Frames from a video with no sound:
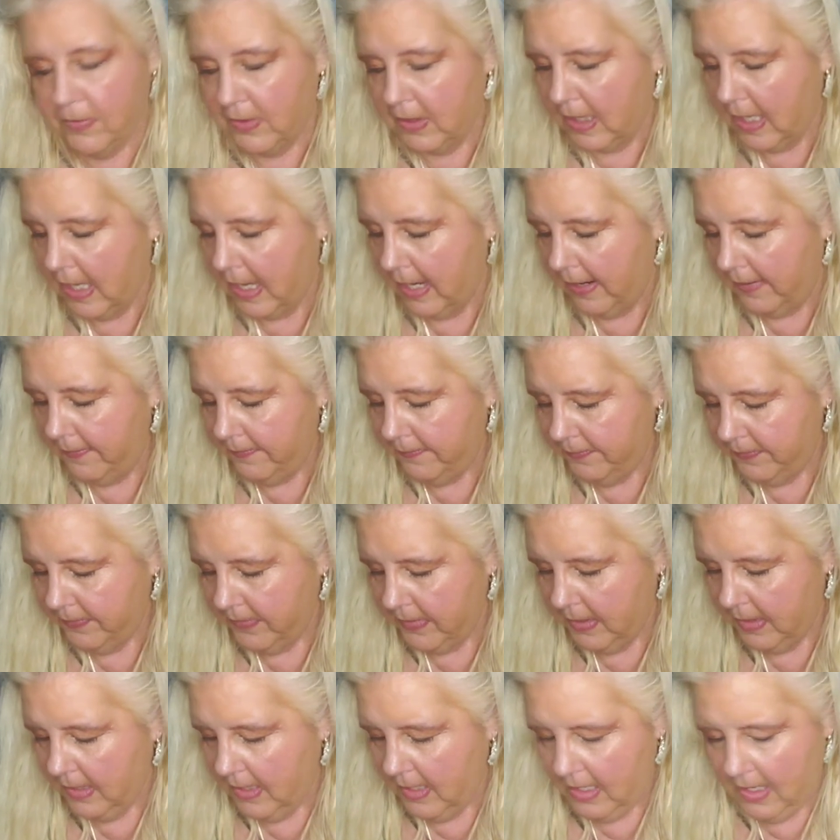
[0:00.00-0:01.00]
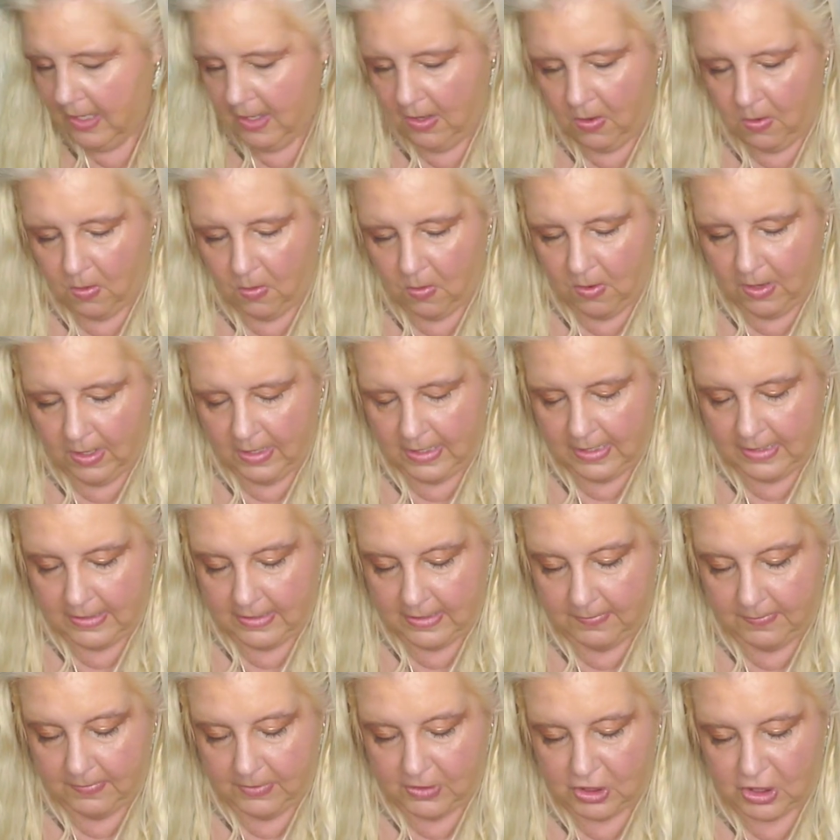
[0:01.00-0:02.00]
Okay. On
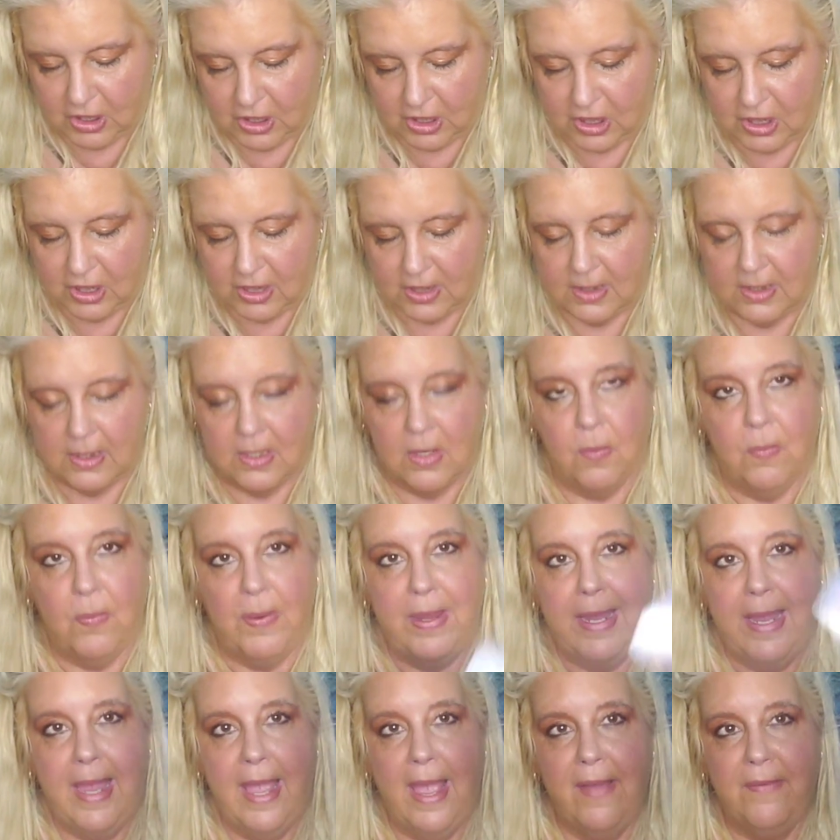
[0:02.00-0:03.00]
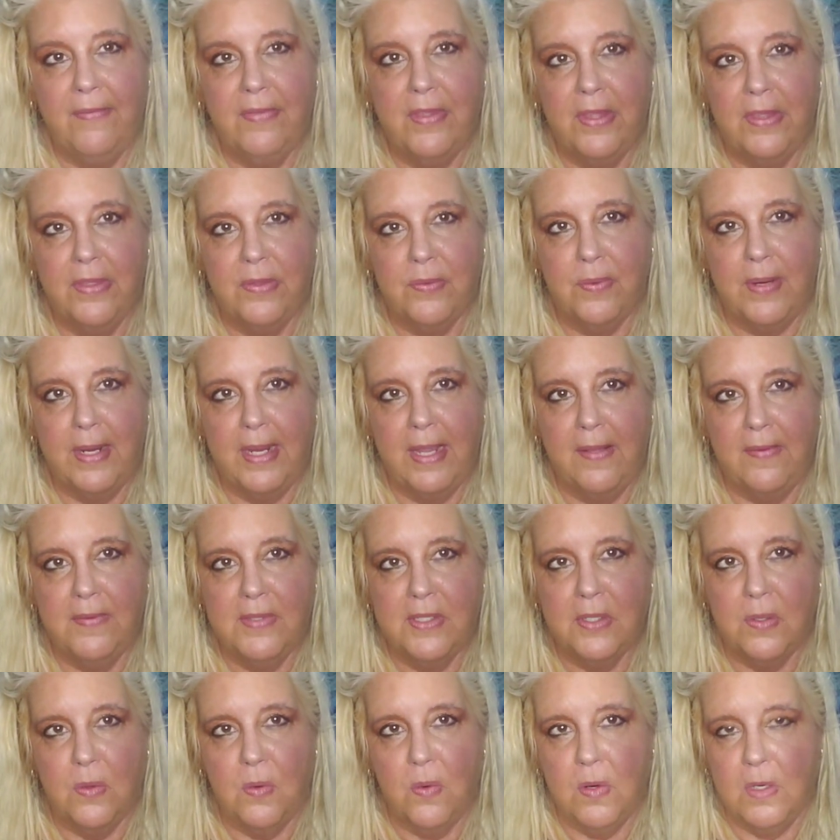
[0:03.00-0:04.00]
the Magician, we have the Three of
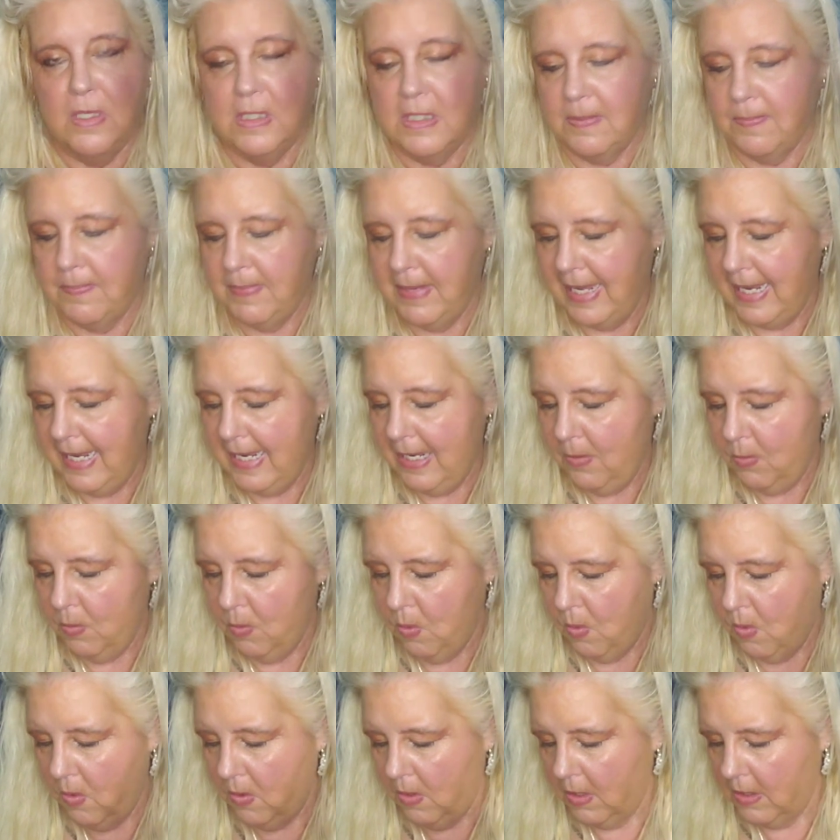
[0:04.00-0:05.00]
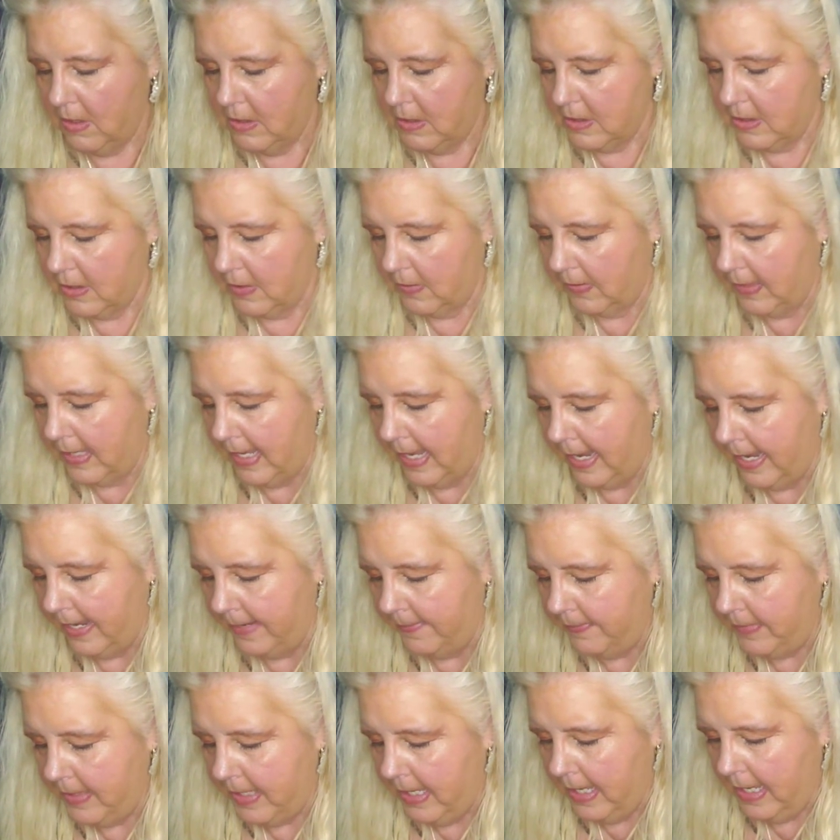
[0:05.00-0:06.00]
Swords. Be warned, okay?